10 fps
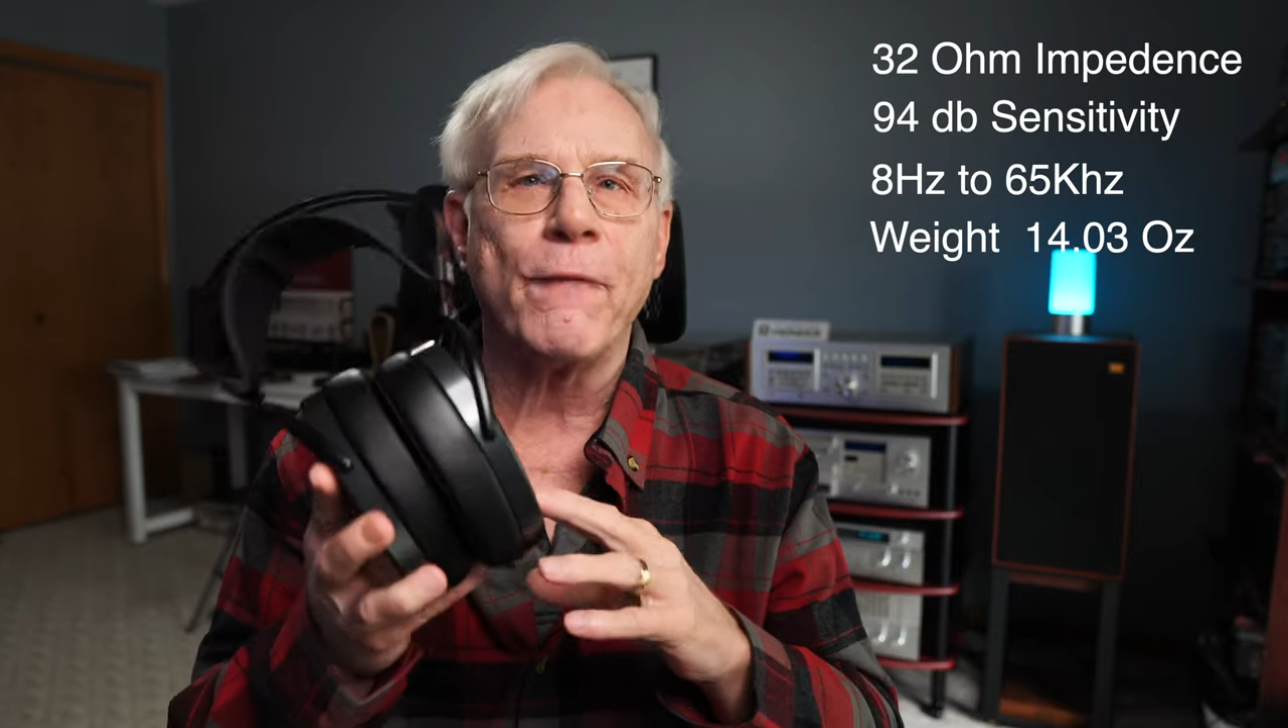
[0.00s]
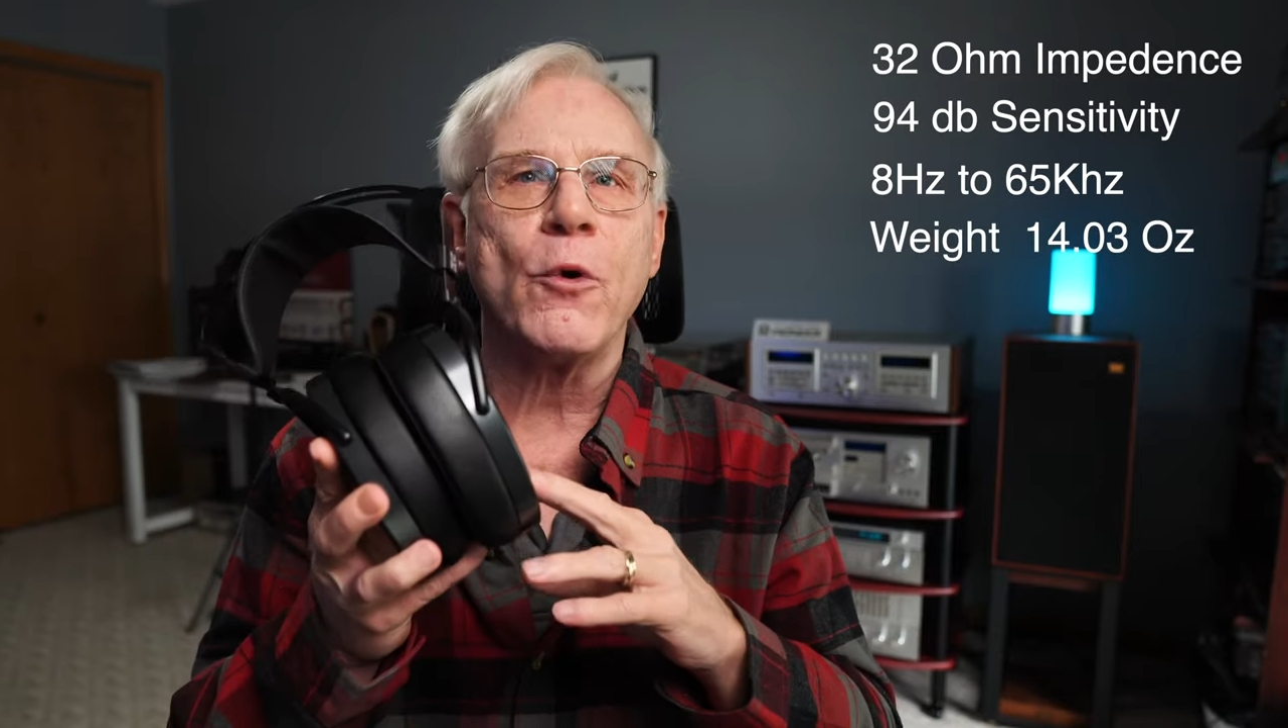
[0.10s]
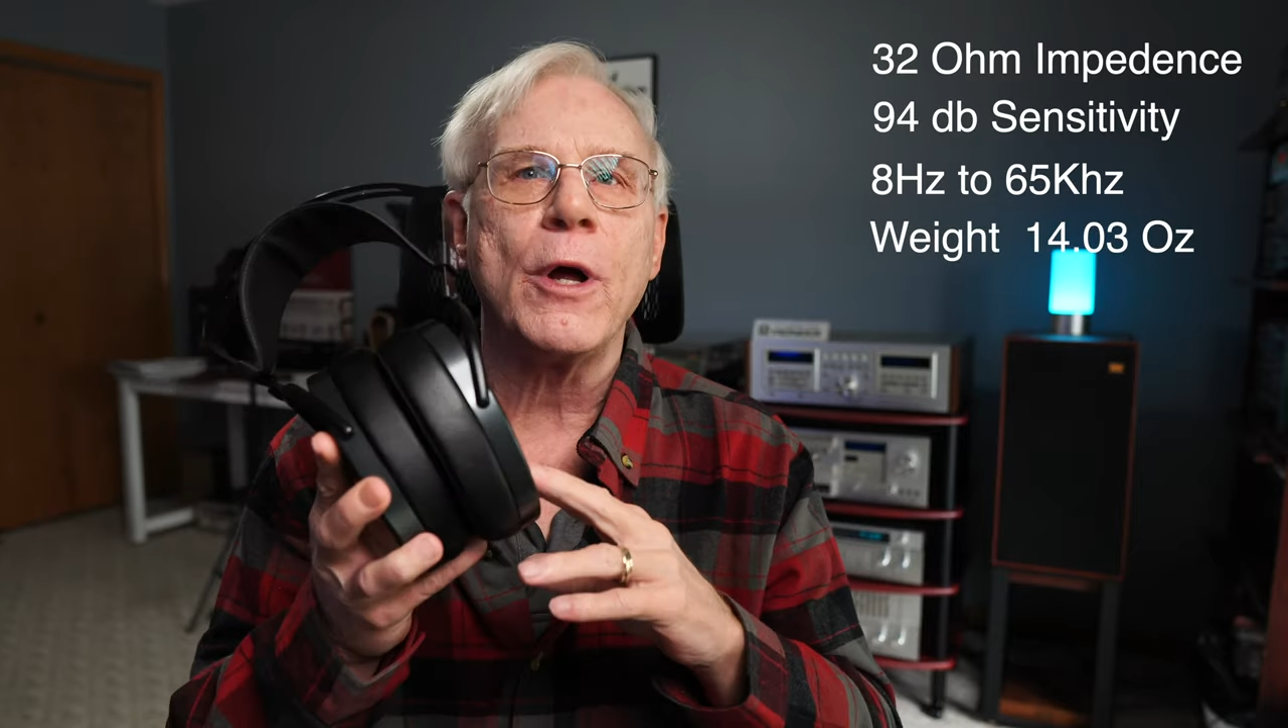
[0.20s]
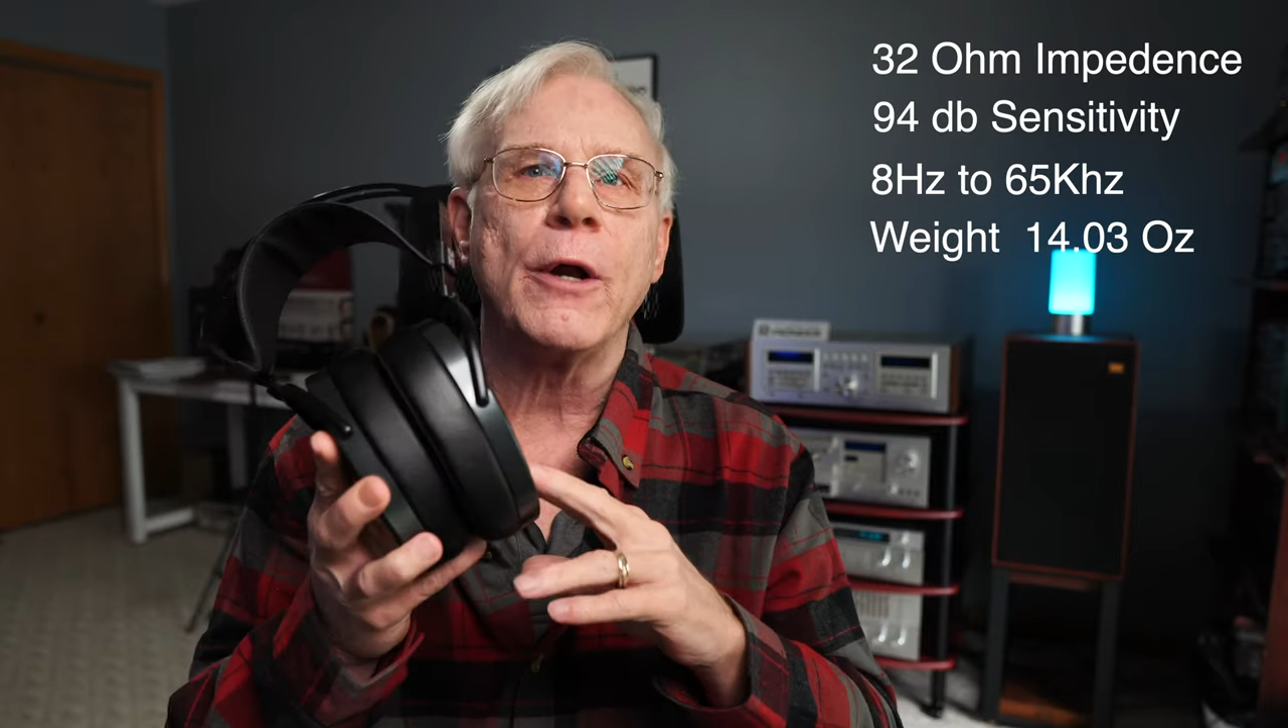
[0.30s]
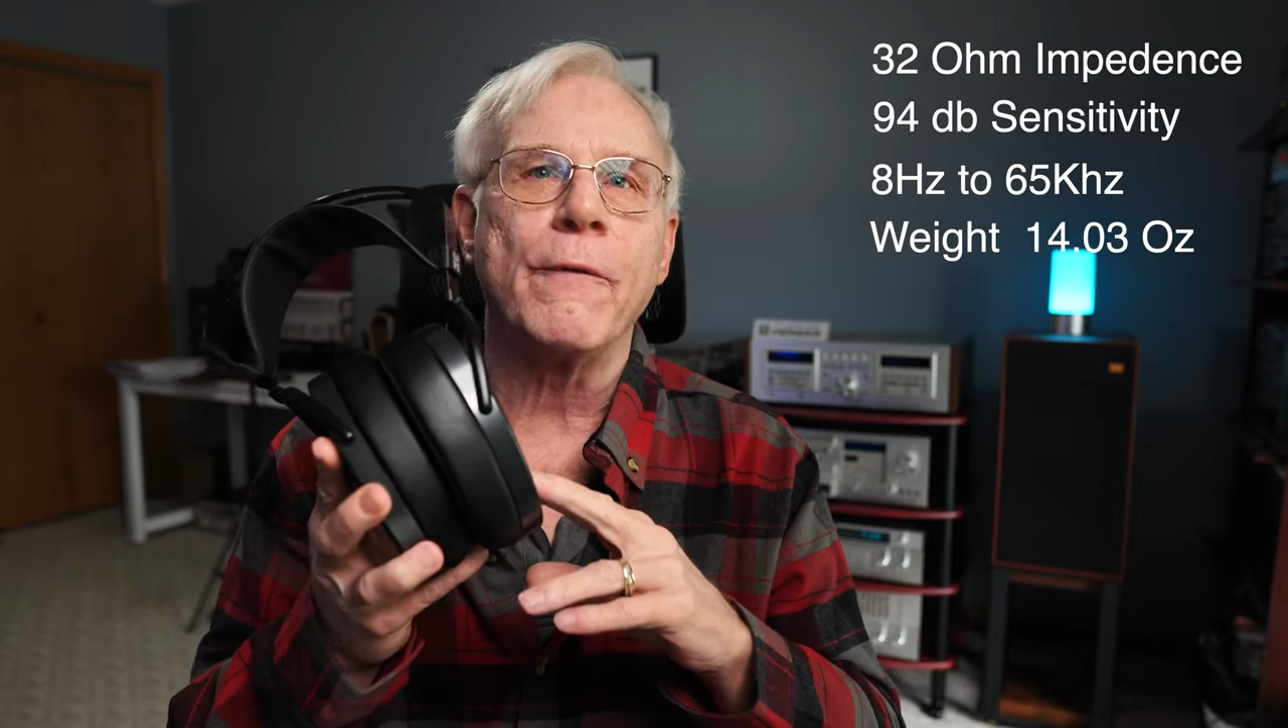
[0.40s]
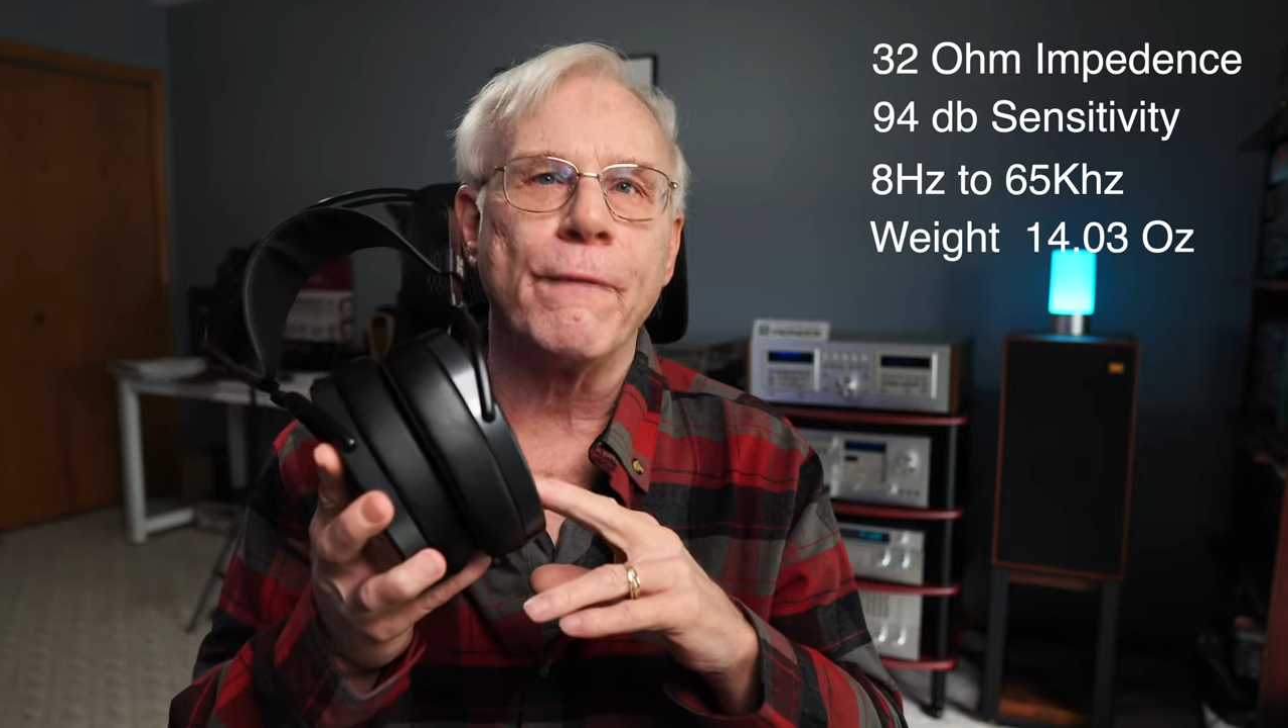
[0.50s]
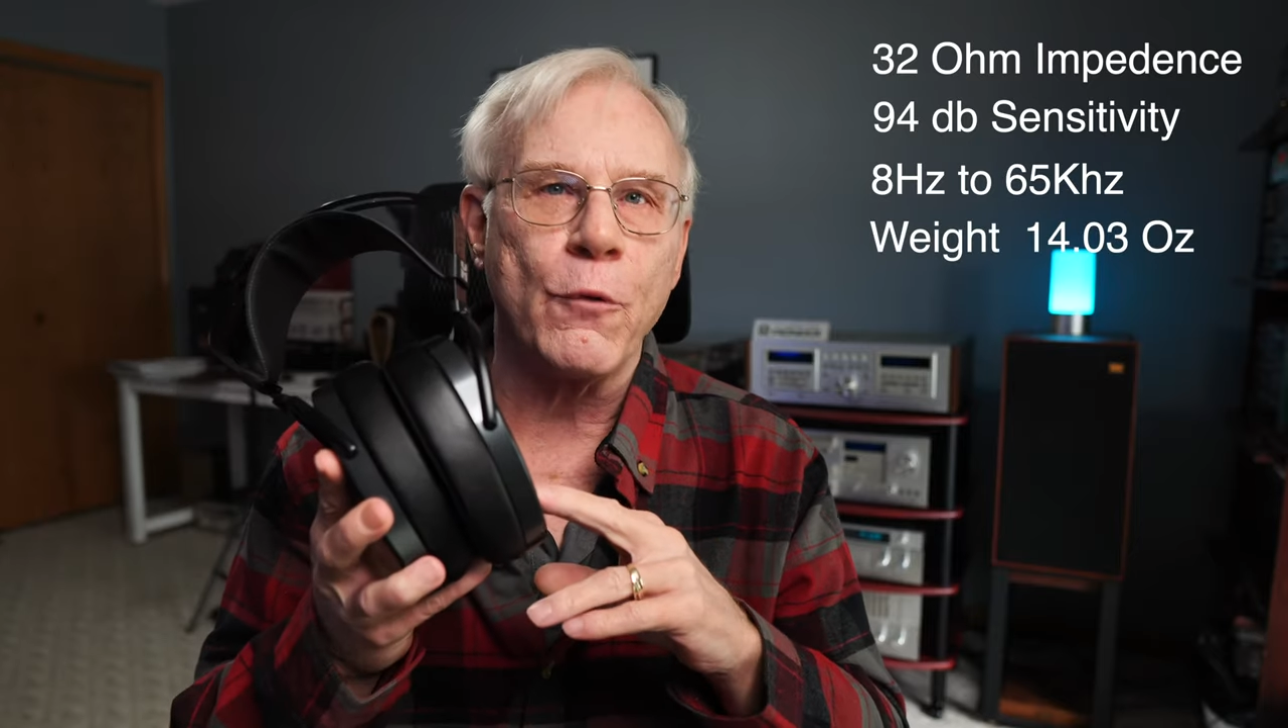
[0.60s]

four hundred